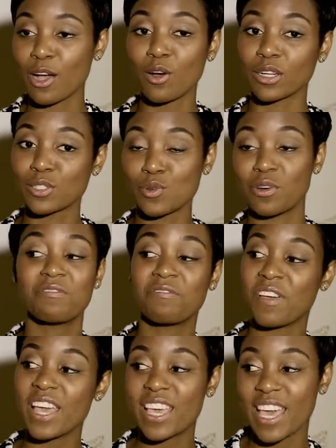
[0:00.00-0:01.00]
I got into a
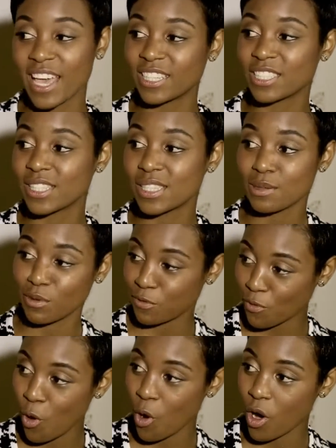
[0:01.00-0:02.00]
fake agency
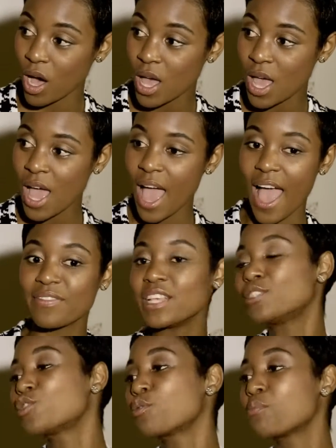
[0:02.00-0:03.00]
before,
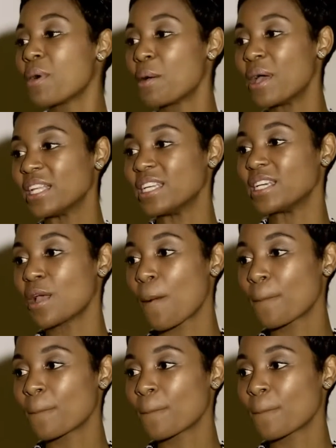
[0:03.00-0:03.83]
and they took my money.